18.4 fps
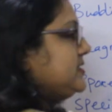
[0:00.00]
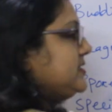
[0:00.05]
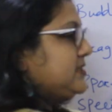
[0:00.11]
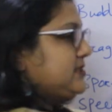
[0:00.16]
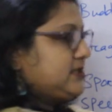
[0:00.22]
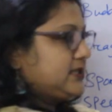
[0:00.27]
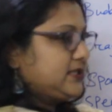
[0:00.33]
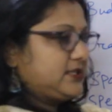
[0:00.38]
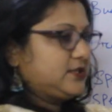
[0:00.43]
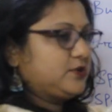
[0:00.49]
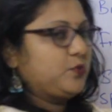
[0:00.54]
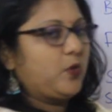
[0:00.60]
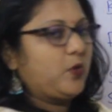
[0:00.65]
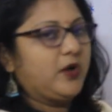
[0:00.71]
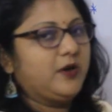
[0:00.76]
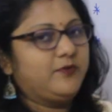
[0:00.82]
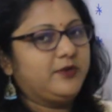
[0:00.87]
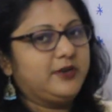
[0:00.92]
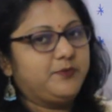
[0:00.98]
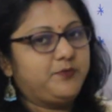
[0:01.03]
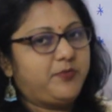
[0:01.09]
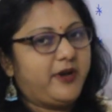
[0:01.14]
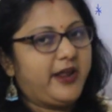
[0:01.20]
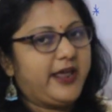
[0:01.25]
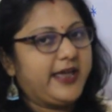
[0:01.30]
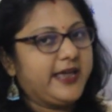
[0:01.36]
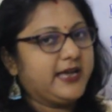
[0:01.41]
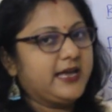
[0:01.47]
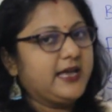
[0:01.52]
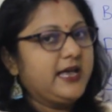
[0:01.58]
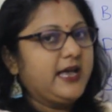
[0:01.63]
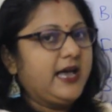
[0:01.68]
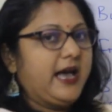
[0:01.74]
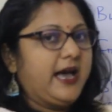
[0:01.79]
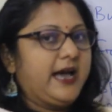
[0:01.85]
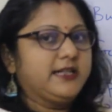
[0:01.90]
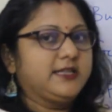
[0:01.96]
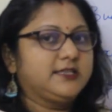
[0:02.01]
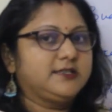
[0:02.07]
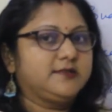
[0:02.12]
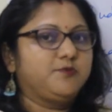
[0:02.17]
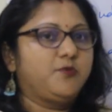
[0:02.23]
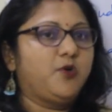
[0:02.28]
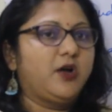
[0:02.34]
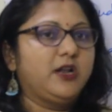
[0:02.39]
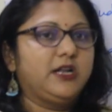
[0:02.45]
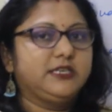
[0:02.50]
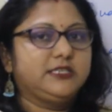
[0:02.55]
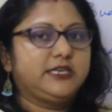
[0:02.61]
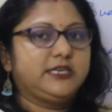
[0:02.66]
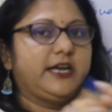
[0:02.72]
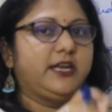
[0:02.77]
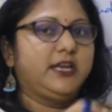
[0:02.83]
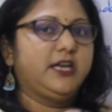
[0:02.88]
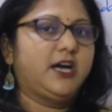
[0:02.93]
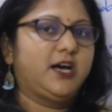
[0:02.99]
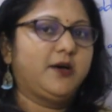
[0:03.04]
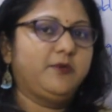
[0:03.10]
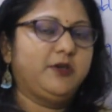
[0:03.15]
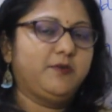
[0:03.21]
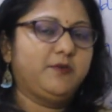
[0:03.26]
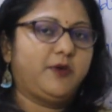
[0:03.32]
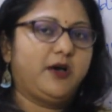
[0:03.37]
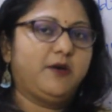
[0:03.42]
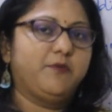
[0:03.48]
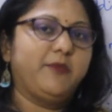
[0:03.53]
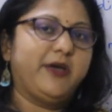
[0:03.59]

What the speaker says: The cyst wall will break and the smaller tiny amoeba,